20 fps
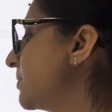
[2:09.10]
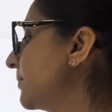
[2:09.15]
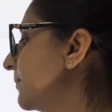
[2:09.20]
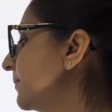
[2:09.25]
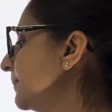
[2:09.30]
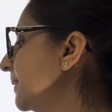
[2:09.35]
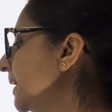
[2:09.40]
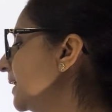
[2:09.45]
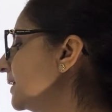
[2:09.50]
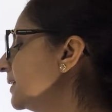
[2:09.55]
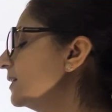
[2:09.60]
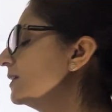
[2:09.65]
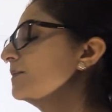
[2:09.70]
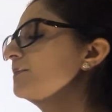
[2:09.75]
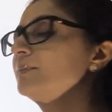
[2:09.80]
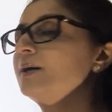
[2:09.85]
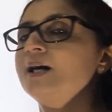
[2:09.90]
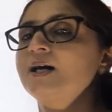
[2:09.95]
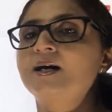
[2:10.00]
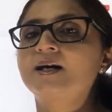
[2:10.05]
of
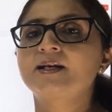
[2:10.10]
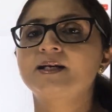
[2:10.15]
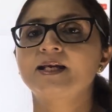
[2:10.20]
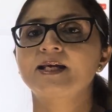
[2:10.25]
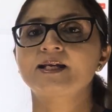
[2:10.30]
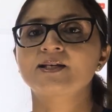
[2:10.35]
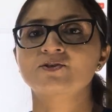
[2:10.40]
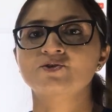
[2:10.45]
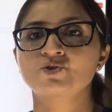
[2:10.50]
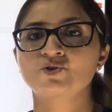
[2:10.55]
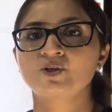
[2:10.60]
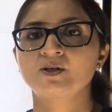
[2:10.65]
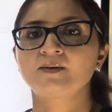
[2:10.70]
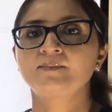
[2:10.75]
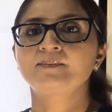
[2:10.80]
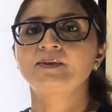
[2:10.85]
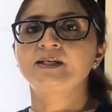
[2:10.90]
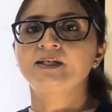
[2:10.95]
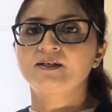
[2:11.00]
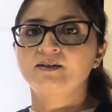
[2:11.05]
amalgam are
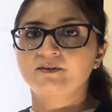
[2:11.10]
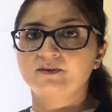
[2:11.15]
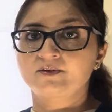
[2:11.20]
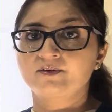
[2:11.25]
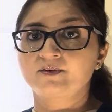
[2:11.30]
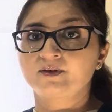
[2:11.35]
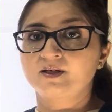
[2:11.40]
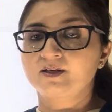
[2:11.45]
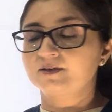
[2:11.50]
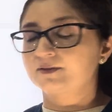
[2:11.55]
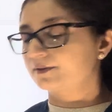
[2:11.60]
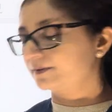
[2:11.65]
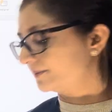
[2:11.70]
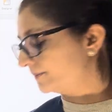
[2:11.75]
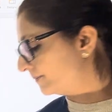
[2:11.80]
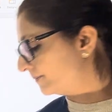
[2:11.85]
extremely rare.